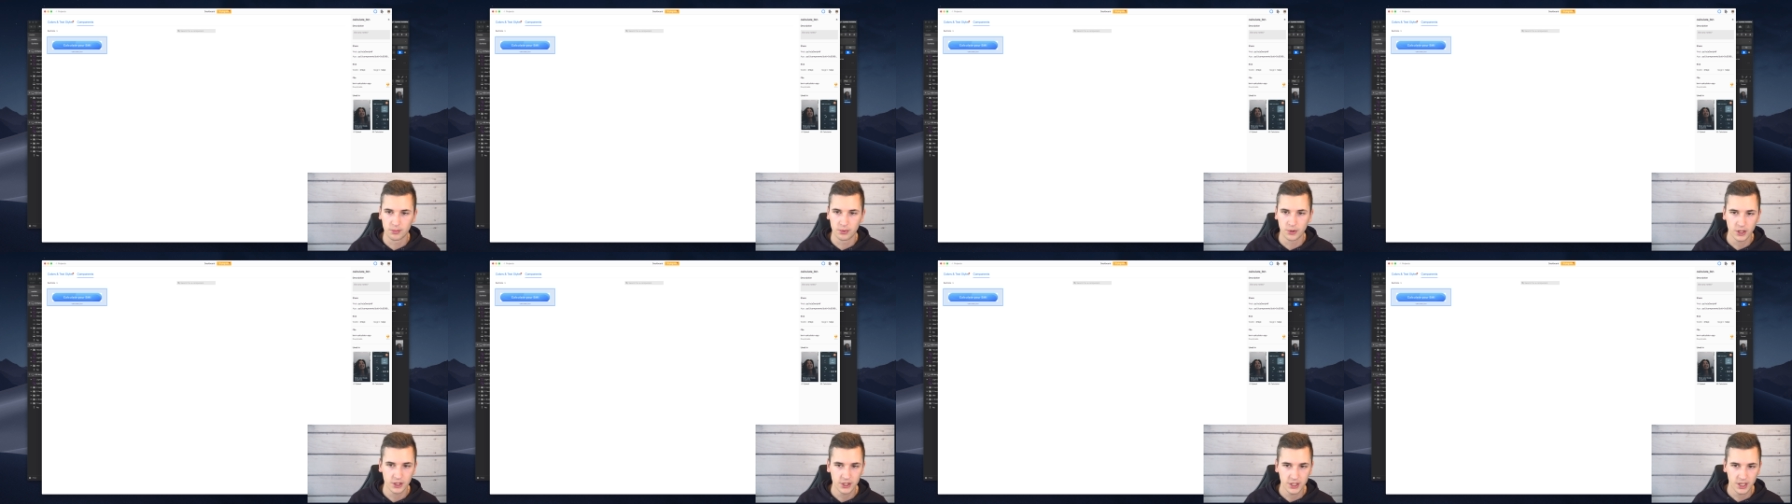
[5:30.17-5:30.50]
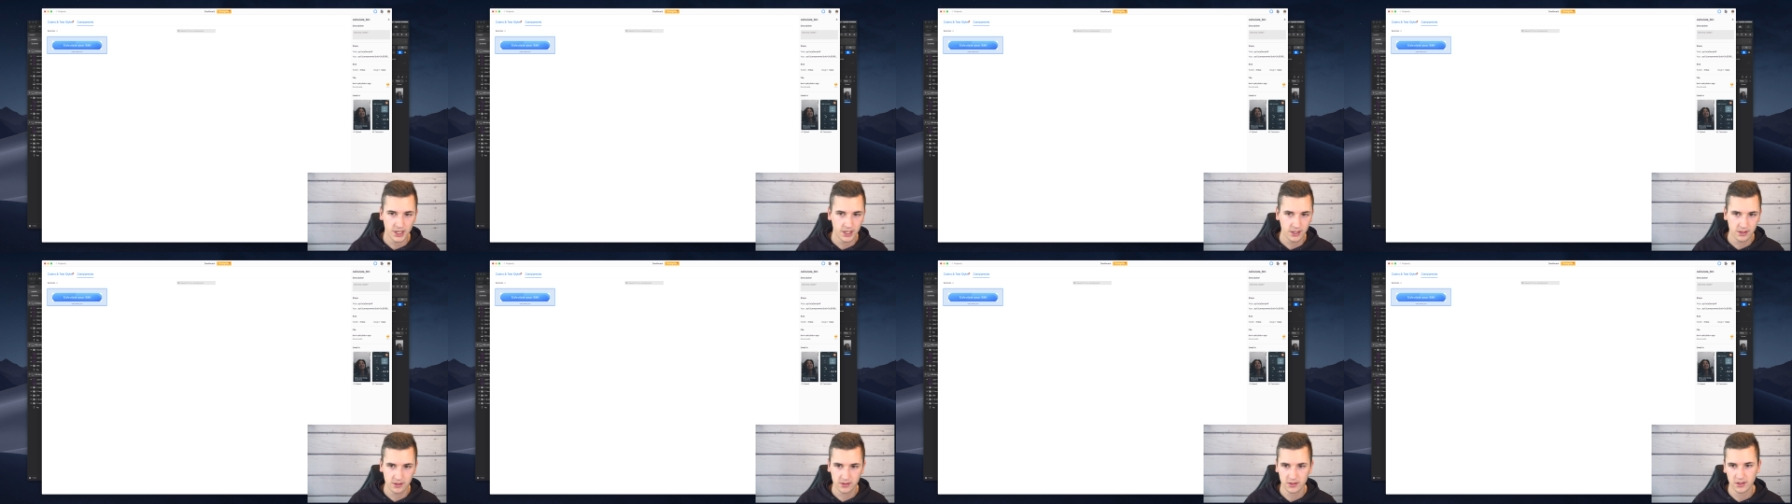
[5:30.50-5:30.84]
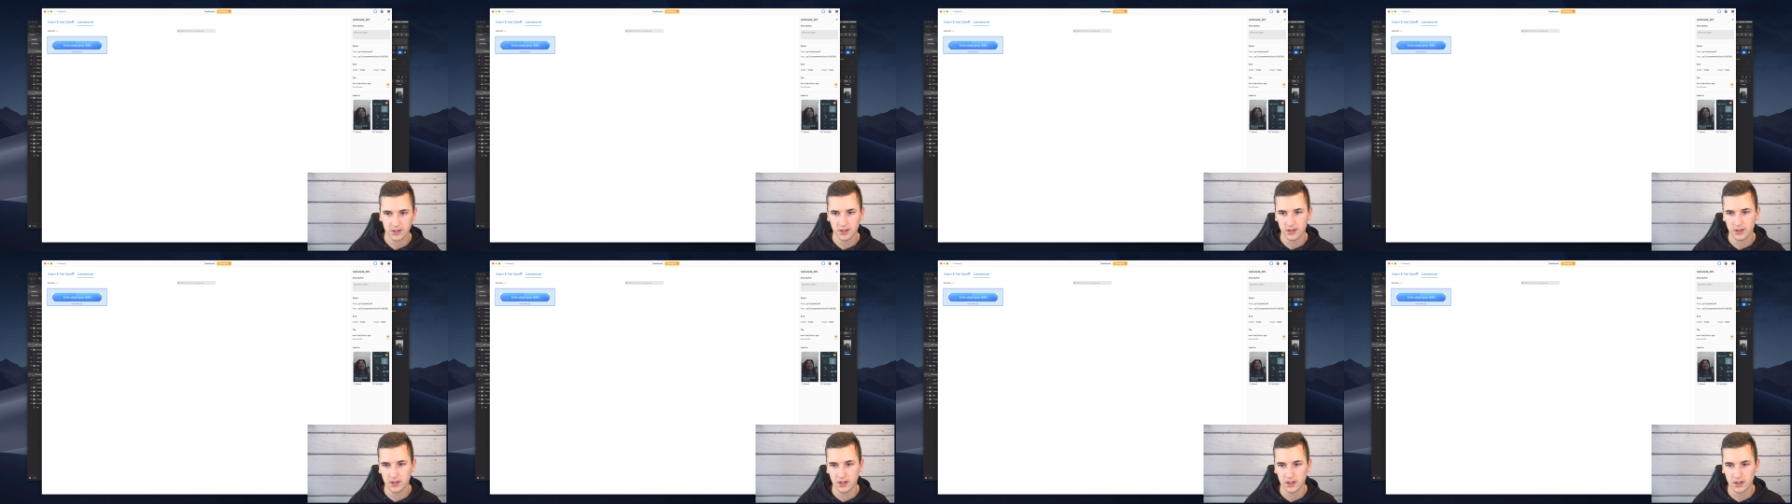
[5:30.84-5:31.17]

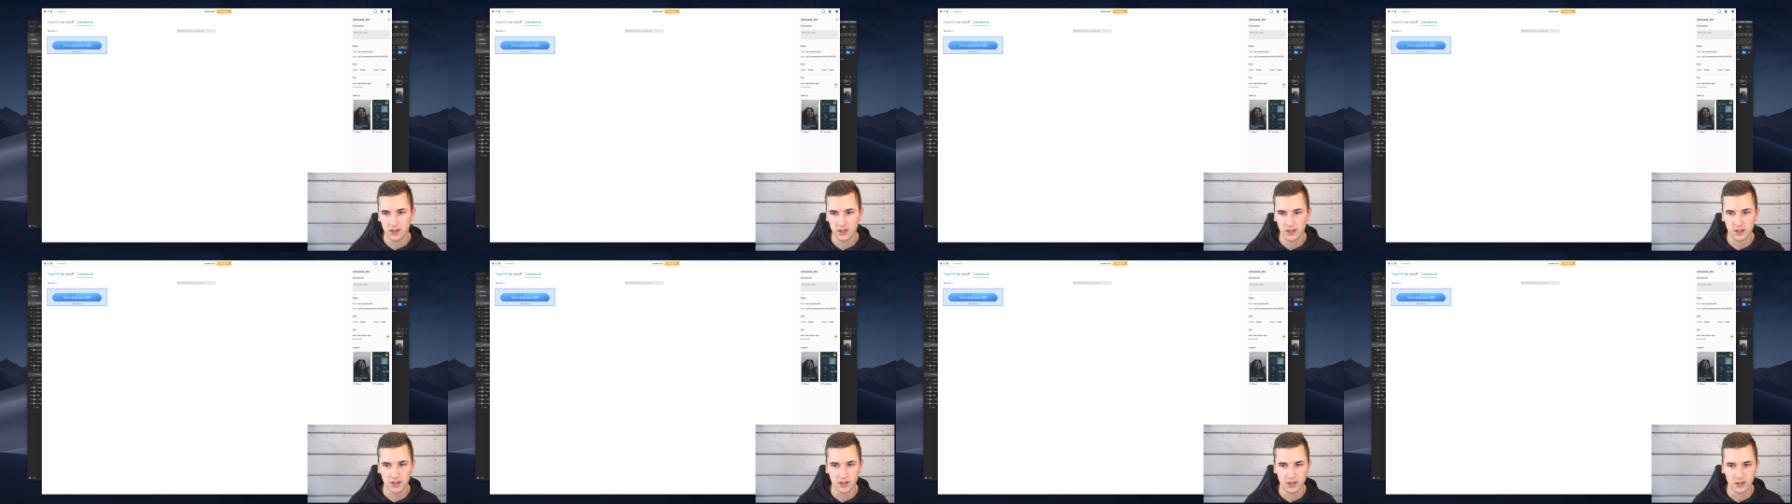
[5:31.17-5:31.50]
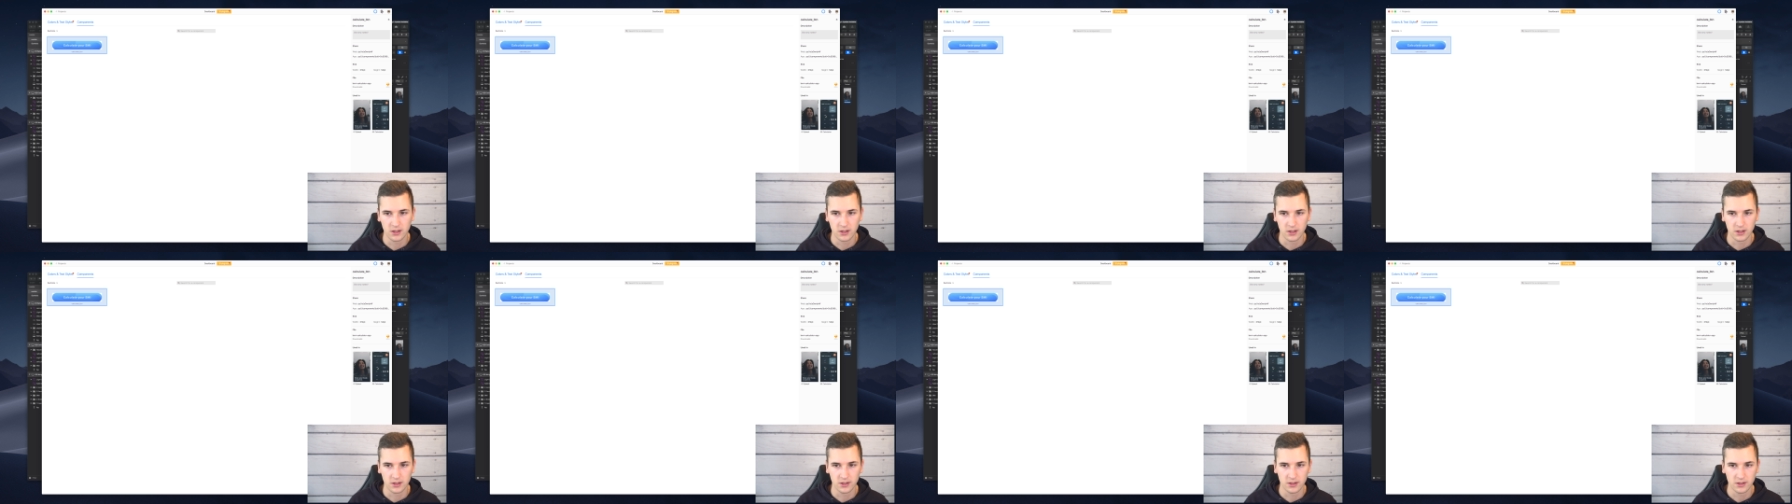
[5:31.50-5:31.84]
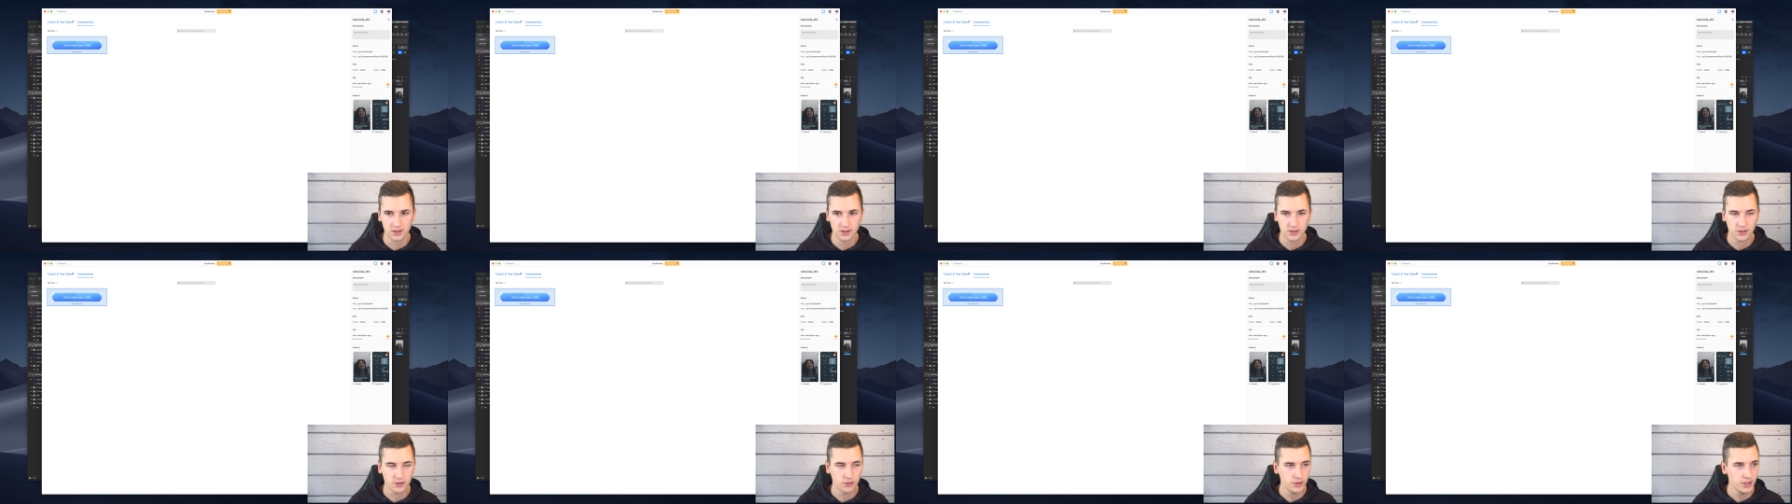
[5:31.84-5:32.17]
project uh,
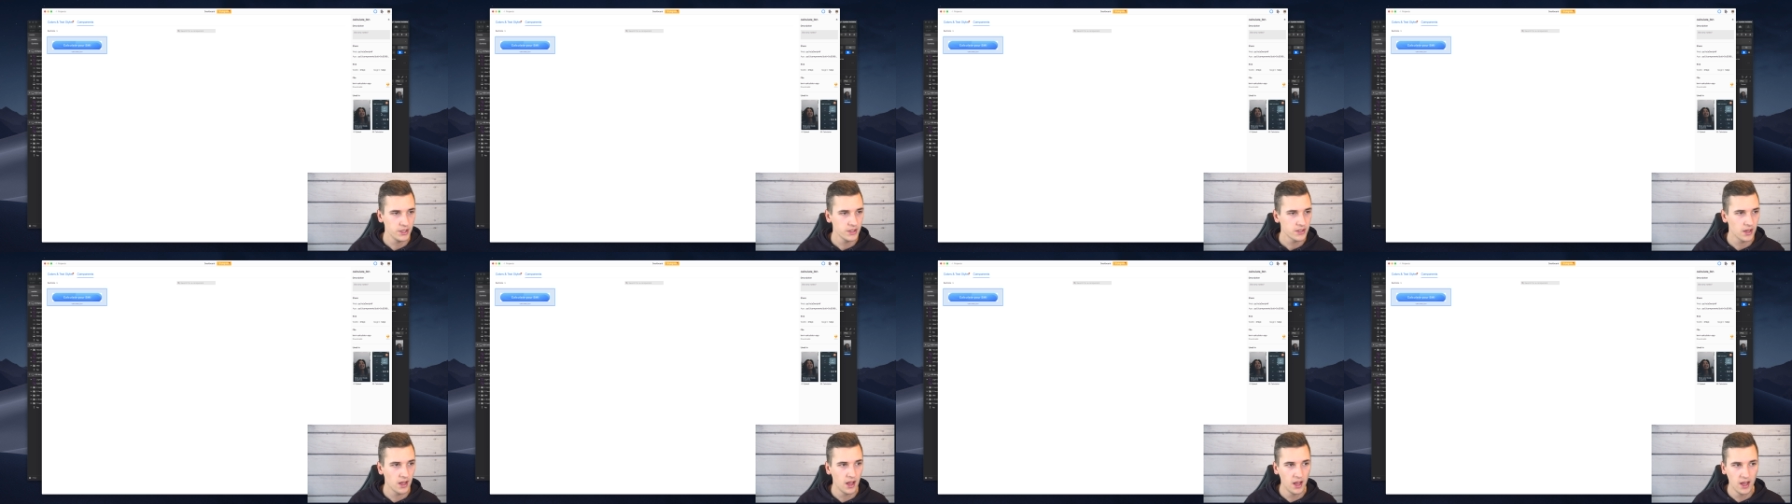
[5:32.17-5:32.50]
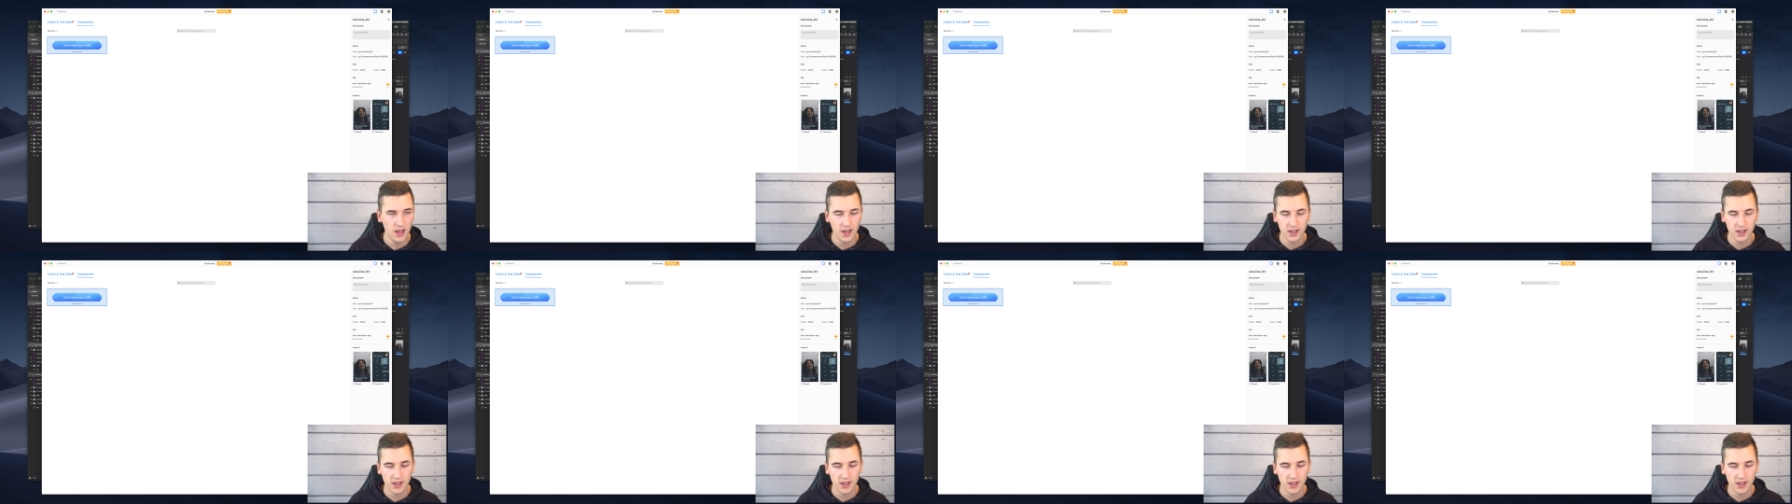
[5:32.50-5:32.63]
screens